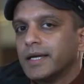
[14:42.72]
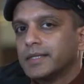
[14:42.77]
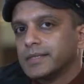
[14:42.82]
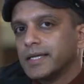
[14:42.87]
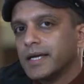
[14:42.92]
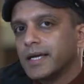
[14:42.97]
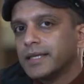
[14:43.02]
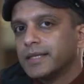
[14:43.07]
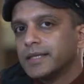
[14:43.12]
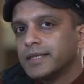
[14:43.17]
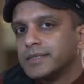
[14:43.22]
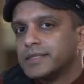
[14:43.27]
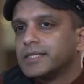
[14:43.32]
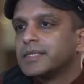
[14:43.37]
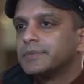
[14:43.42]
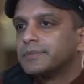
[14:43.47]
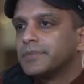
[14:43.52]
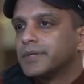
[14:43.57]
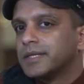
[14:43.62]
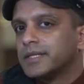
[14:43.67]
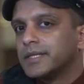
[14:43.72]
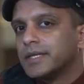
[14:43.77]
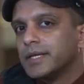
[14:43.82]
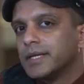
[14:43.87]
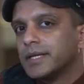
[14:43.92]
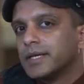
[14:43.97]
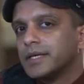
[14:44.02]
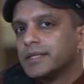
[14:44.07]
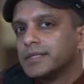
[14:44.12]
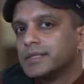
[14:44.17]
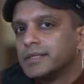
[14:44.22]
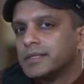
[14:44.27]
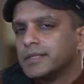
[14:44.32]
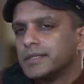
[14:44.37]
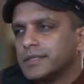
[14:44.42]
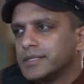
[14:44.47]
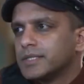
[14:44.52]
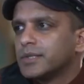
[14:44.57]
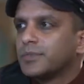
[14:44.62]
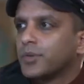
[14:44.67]
Exactly, and team building is a,
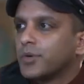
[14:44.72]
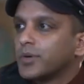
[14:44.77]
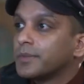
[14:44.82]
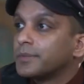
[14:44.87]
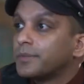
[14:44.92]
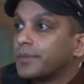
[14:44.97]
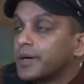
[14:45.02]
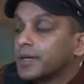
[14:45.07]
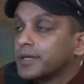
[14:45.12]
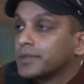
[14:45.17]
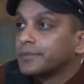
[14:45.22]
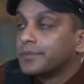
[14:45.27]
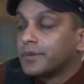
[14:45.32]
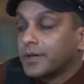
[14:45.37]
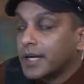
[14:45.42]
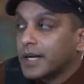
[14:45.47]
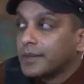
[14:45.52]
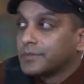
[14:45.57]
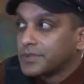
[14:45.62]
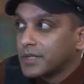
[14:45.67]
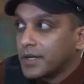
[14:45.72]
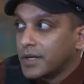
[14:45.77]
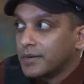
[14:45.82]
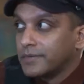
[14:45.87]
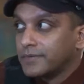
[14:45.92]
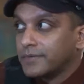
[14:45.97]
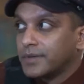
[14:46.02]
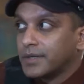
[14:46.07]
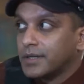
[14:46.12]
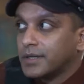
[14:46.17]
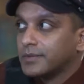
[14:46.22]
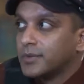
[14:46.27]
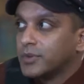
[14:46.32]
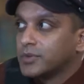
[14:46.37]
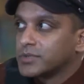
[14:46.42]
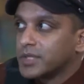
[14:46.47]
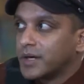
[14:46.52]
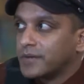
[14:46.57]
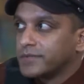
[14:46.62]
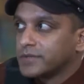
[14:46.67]
is an important part, perhaps, of uh,
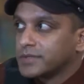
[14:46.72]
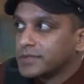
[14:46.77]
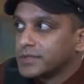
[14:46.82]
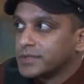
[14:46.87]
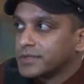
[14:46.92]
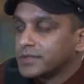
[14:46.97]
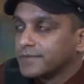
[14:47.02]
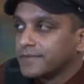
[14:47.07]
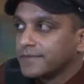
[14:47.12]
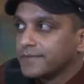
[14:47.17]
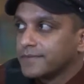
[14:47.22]
most offices.